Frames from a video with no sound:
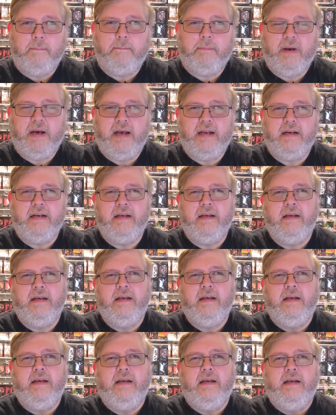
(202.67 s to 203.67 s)
But
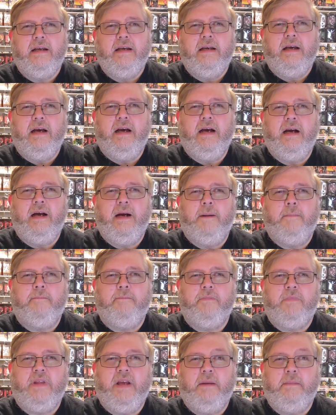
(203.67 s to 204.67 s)

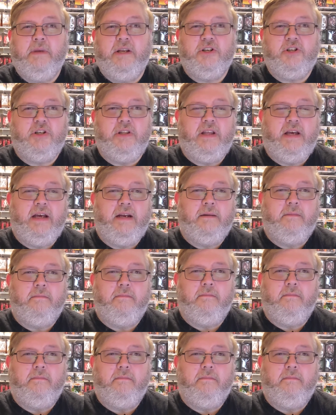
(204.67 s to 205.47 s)
they mention that